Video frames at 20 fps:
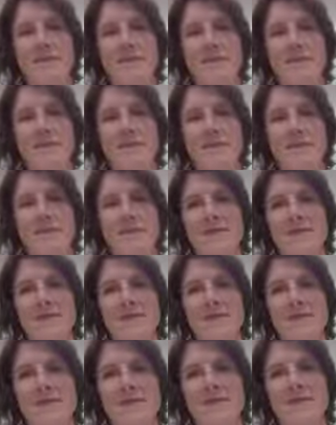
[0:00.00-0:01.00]

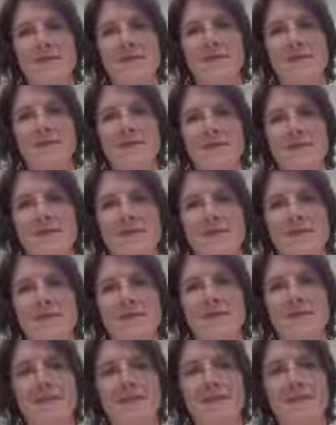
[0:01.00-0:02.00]

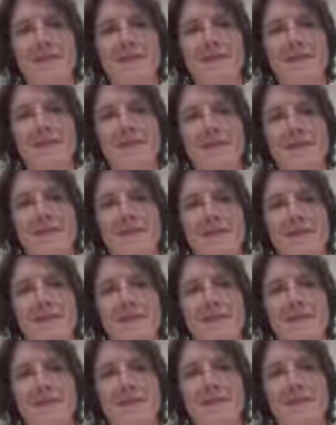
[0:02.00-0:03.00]

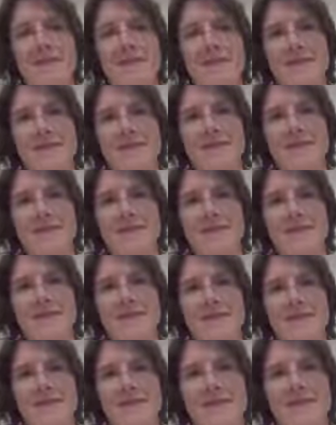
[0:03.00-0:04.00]

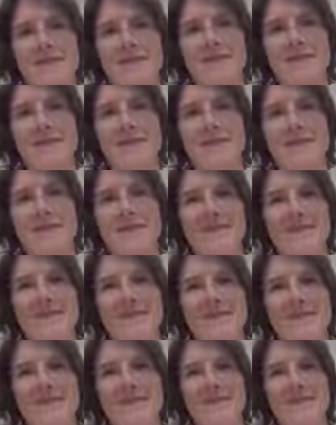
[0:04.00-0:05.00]

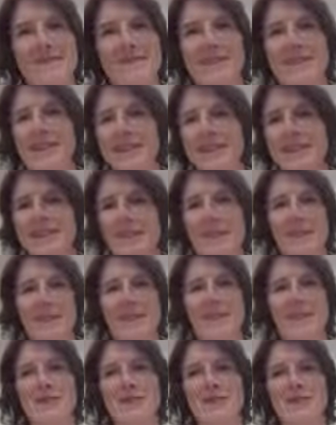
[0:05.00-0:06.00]

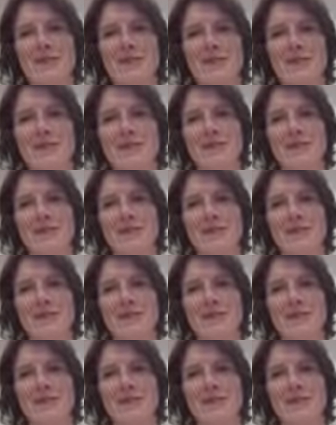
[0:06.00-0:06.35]
This person isn't speaking.